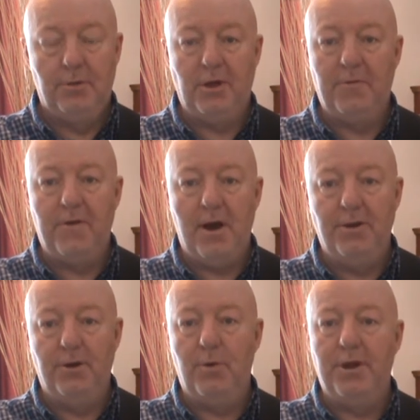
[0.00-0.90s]
You
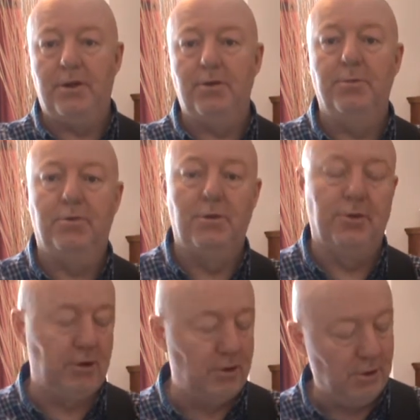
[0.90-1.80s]
find that when it comes to
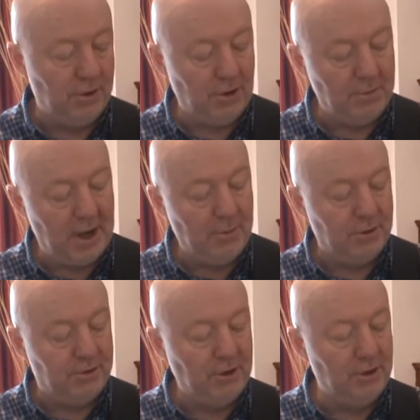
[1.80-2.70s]
other chords you may
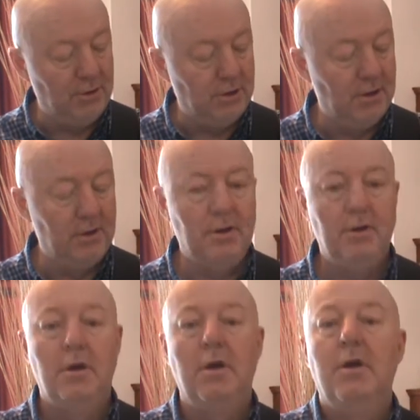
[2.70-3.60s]
want to use
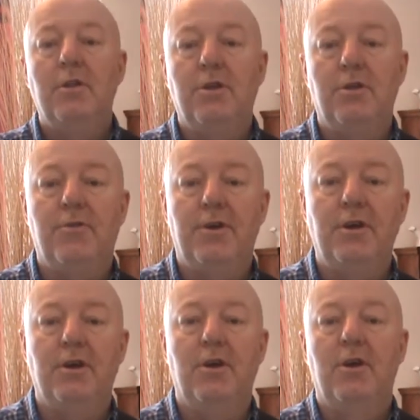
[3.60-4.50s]
this
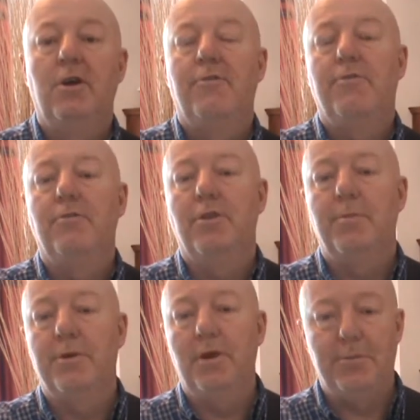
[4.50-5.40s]
finger for other
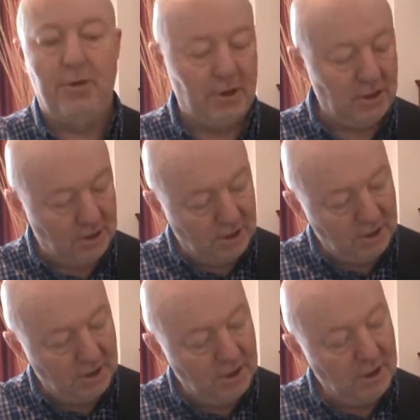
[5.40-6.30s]
purposes,
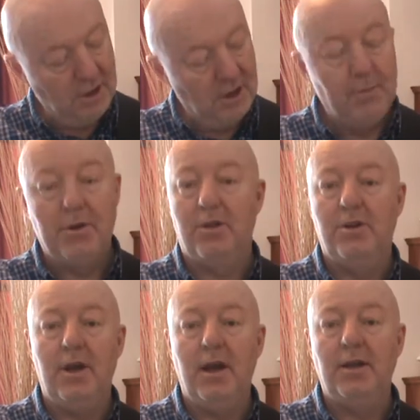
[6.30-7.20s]
but it's
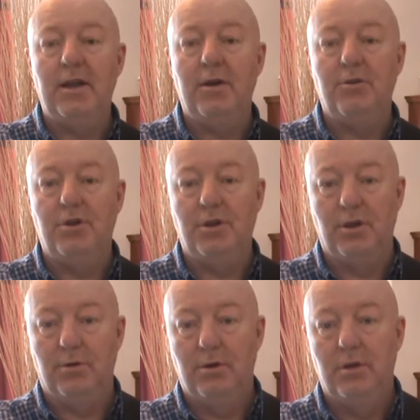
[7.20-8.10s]
entirely down to you.
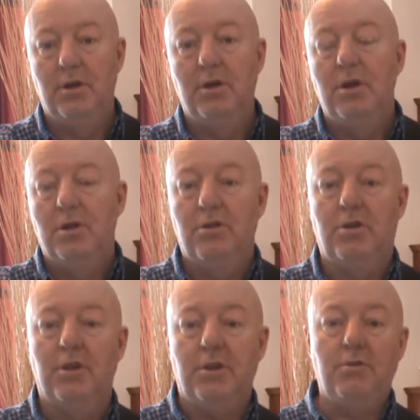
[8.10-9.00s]

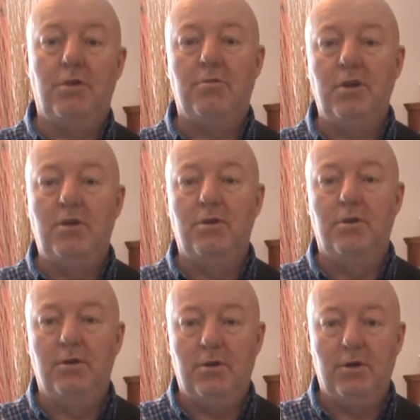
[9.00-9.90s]
Just get those 3
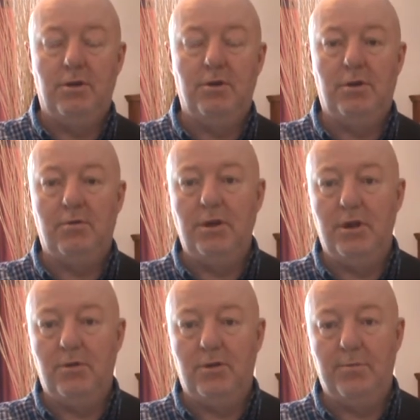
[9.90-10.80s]
chords or those 3
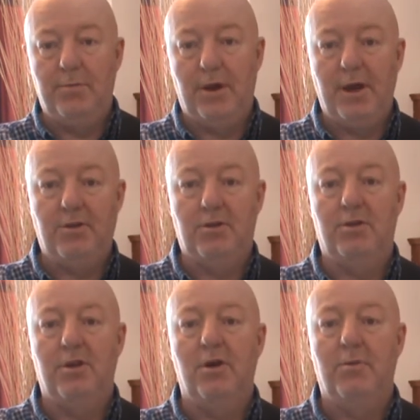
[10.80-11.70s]
notes in place to
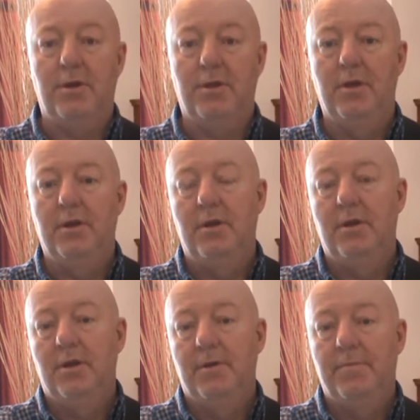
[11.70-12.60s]
start with
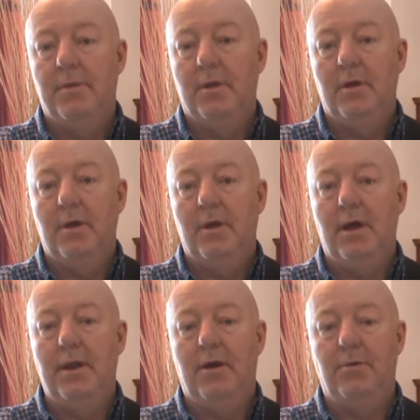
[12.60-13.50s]

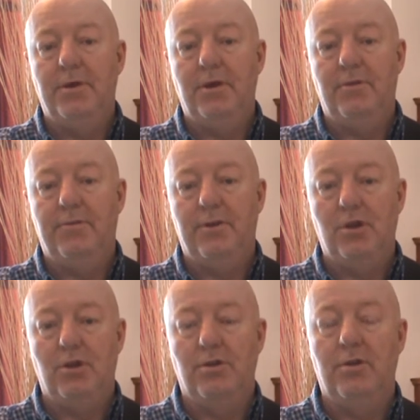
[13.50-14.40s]
and that'll be
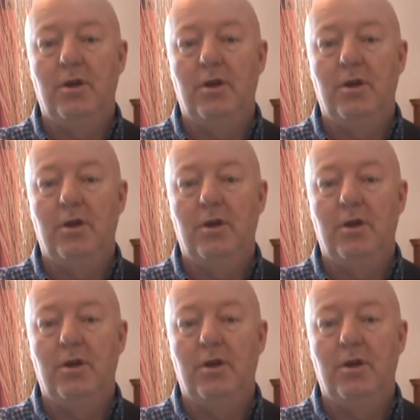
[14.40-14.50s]
sufficient.